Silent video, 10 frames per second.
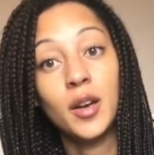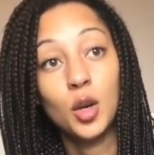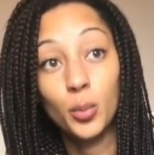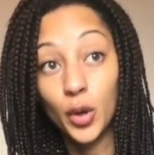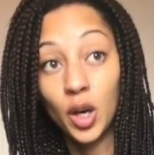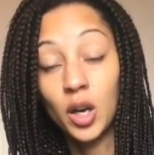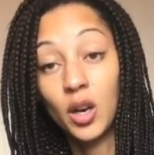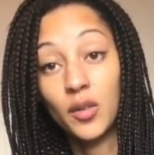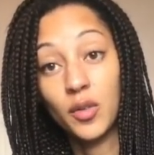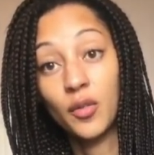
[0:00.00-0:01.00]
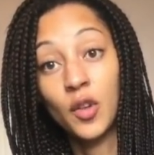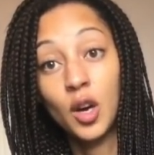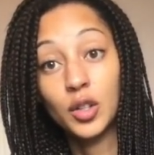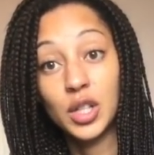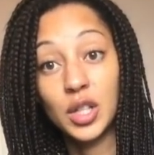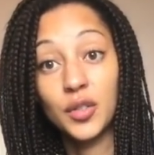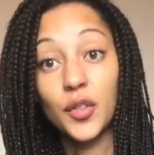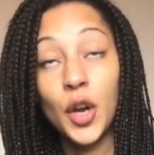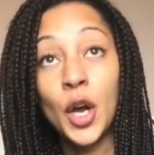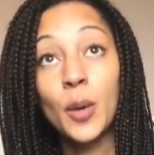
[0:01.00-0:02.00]
And I'll put a lot of the vlog
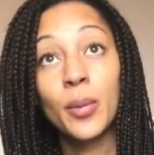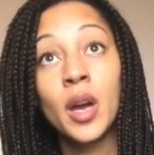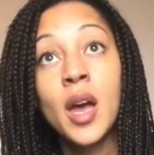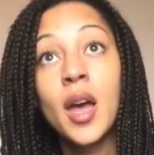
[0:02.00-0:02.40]
stuff up.